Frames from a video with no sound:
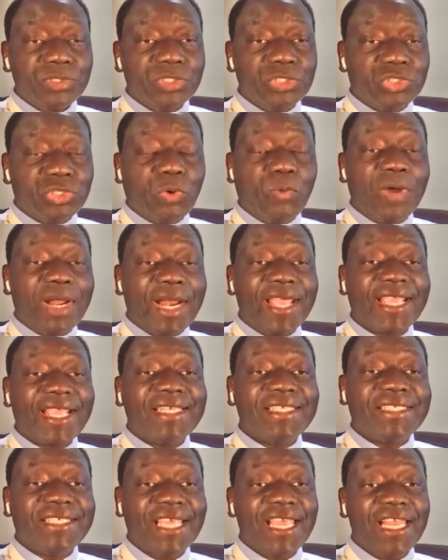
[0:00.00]
So what I
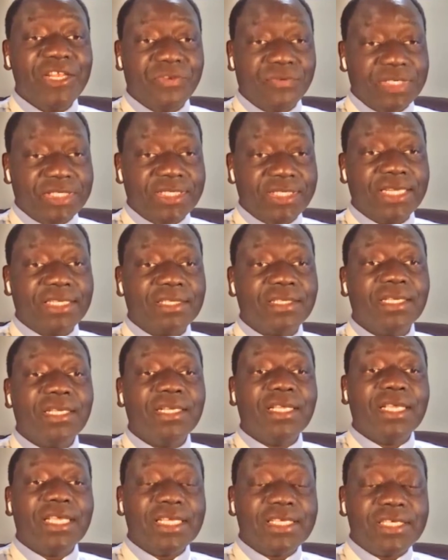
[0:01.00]
can tell you is that
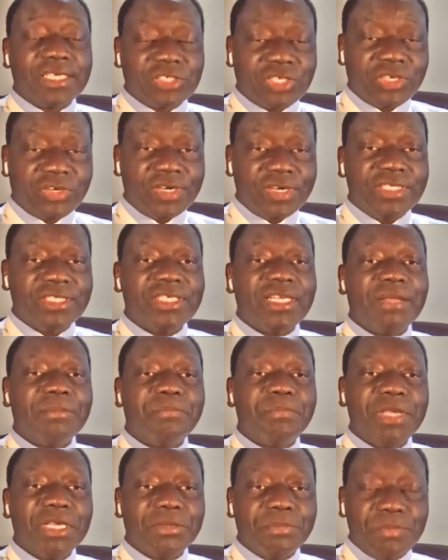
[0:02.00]
it has created a
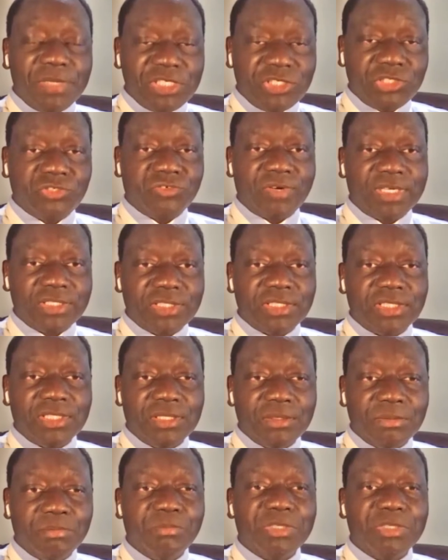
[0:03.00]
big mistrust